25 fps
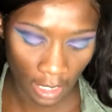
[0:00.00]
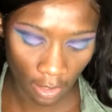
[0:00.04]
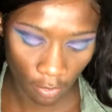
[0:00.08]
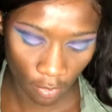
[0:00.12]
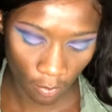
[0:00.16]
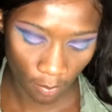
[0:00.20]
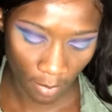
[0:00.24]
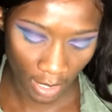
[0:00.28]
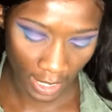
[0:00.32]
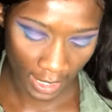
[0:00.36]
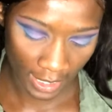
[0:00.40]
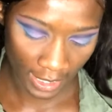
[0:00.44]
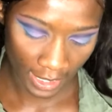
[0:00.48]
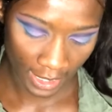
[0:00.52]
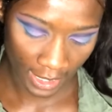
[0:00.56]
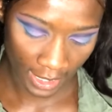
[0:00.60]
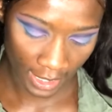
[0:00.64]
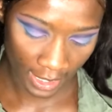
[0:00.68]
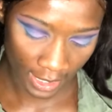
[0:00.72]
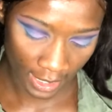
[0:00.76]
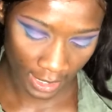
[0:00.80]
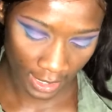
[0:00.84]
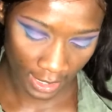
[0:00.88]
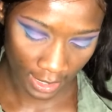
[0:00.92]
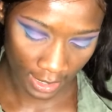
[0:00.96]
on my
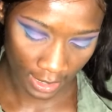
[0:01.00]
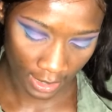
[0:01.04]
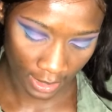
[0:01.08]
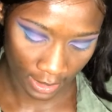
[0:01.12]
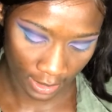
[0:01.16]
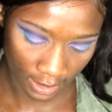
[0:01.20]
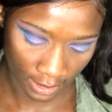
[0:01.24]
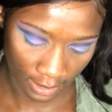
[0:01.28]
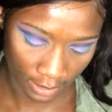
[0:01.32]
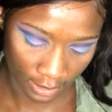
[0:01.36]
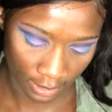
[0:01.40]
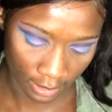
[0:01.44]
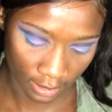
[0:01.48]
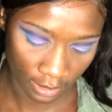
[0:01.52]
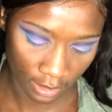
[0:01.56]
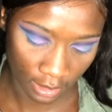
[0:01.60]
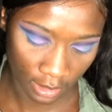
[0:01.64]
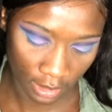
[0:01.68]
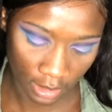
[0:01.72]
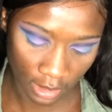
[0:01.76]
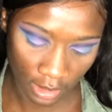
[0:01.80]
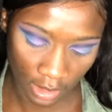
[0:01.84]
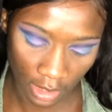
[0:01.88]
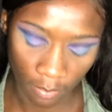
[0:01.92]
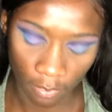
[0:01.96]
hand,
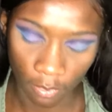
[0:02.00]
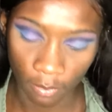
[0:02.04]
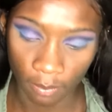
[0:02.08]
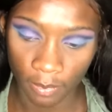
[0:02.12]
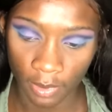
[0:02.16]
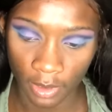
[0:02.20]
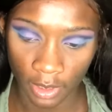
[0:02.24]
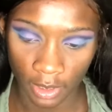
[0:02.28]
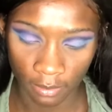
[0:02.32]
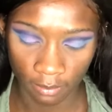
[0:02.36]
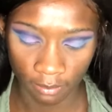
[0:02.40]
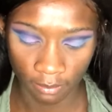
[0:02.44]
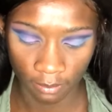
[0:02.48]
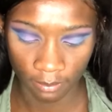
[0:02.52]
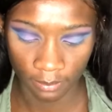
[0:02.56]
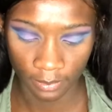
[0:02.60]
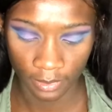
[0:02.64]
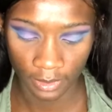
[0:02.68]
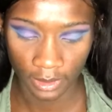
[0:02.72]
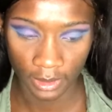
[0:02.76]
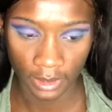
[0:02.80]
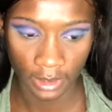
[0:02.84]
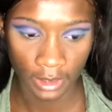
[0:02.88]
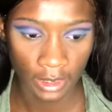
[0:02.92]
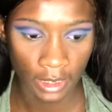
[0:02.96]
a couple
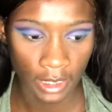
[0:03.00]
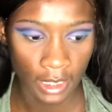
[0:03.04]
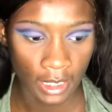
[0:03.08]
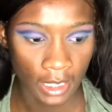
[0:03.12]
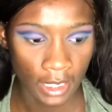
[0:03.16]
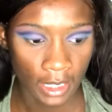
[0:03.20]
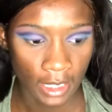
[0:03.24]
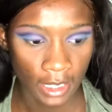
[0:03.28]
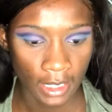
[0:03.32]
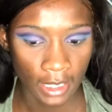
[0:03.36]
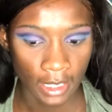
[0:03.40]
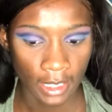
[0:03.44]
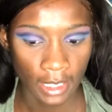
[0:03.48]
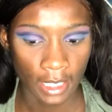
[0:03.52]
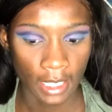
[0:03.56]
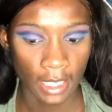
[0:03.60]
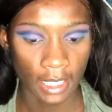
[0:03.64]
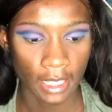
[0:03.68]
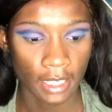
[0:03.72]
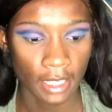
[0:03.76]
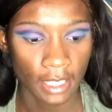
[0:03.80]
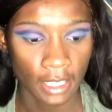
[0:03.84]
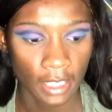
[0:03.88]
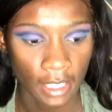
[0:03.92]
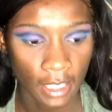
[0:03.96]
pumps,
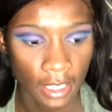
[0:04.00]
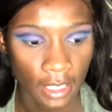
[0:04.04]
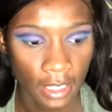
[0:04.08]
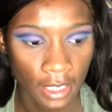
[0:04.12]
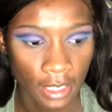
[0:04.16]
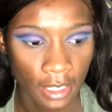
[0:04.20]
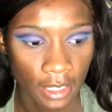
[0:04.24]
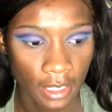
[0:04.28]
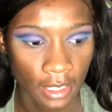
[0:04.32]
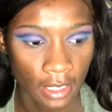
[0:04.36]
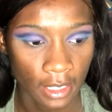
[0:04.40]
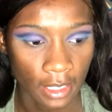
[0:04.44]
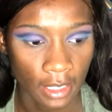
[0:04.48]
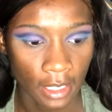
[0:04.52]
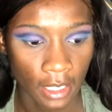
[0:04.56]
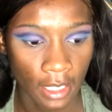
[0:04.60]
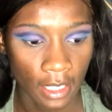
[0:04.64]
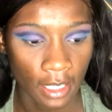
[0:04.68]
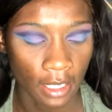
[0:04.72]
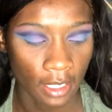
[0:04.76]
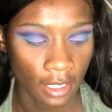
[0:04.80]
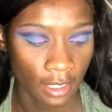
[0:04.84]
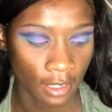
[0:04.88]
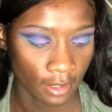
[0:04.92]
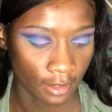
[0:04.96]
and then
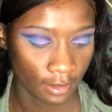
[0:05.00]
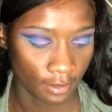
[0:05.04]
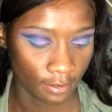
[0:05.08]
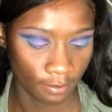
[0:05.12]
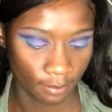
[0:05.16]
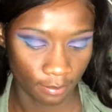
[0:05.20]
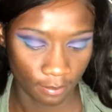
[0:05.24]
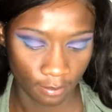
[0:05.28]
I'll